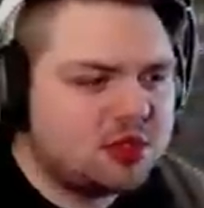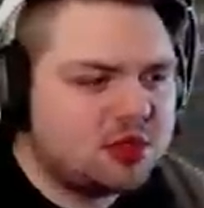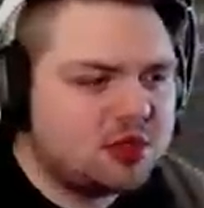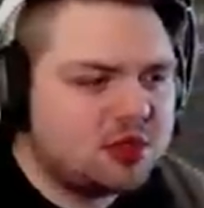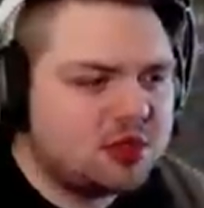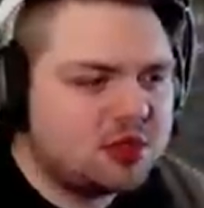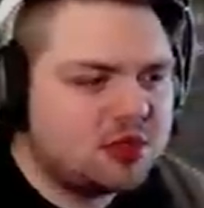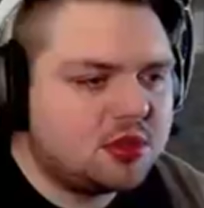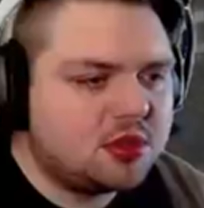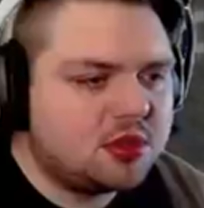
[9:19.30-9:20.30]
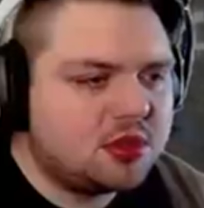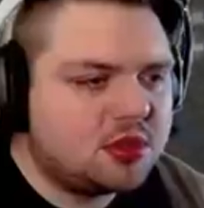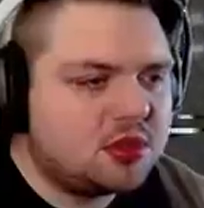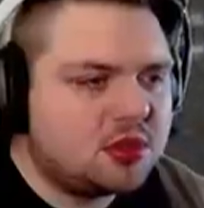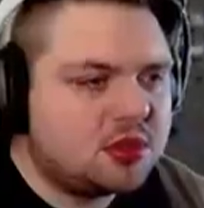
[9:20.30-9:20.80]

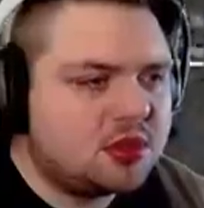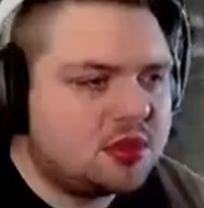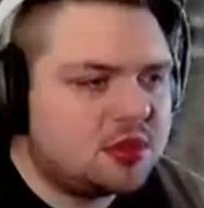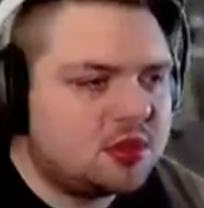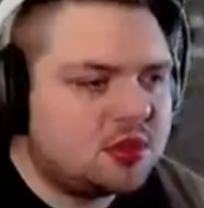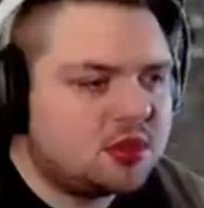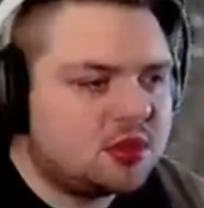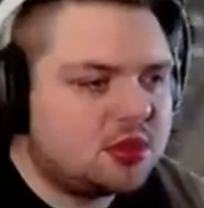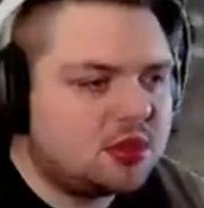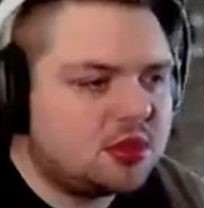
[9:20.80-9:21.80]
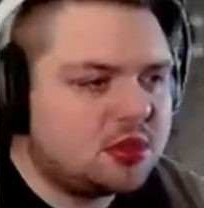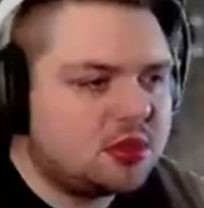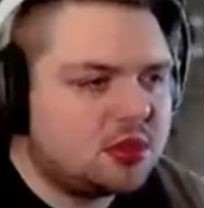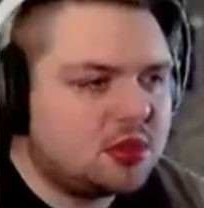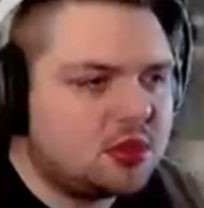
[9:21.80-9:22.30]

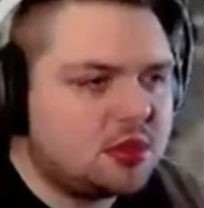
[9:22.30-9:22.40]
(silence)